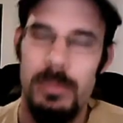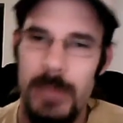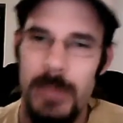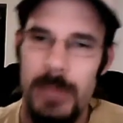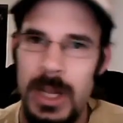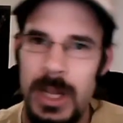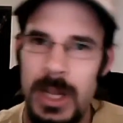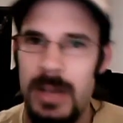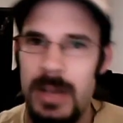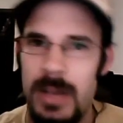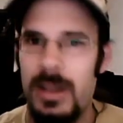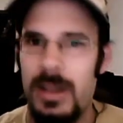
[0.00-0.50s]

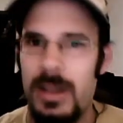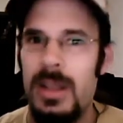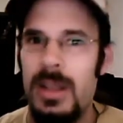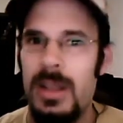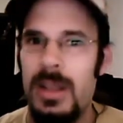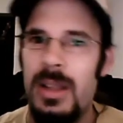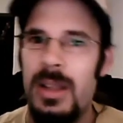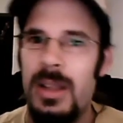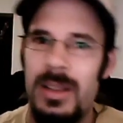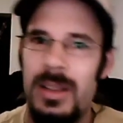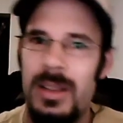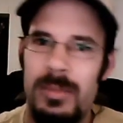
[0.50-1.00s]
But
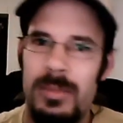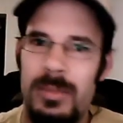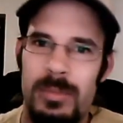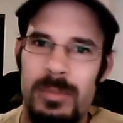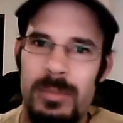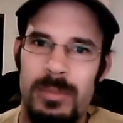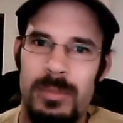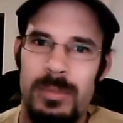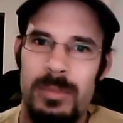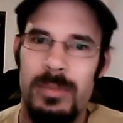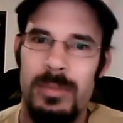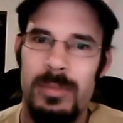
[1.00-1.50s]

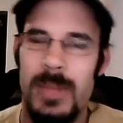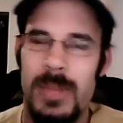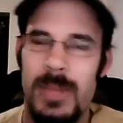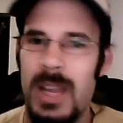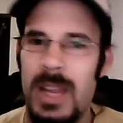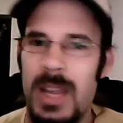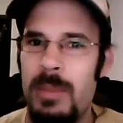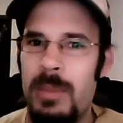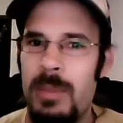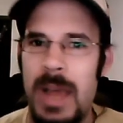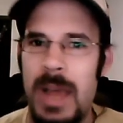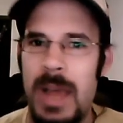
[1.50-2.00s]

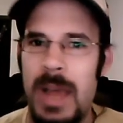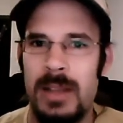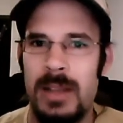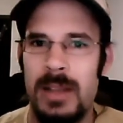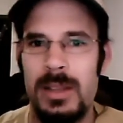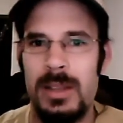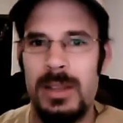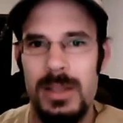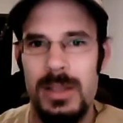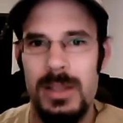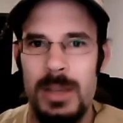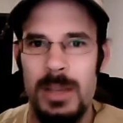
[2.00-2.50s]
getting
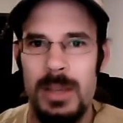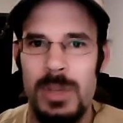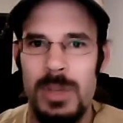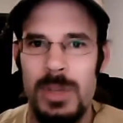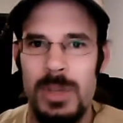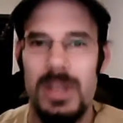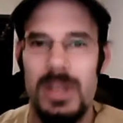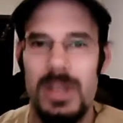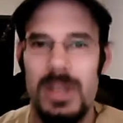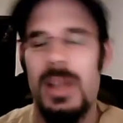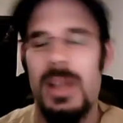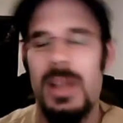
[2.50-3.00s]
back to the
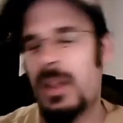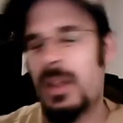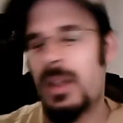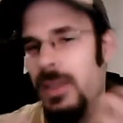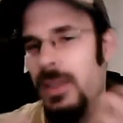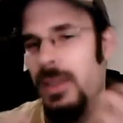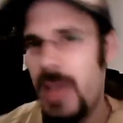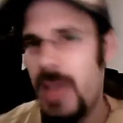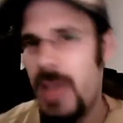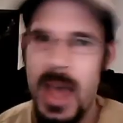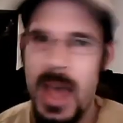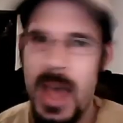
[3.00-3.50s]
subject,
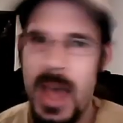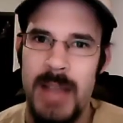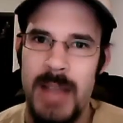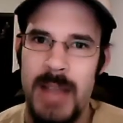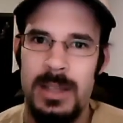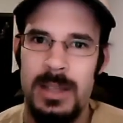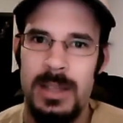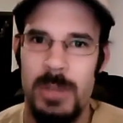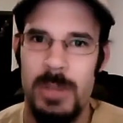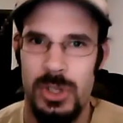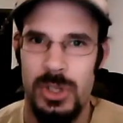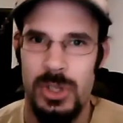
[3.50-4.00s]
they had
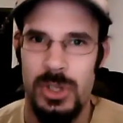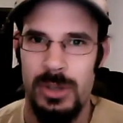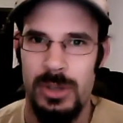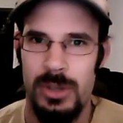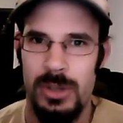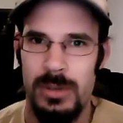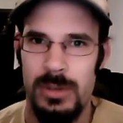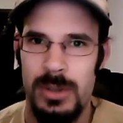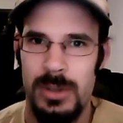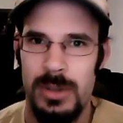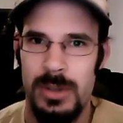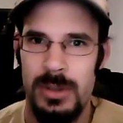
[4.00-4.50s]
some
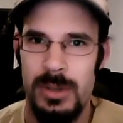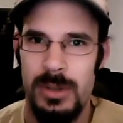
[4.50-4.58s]
issues.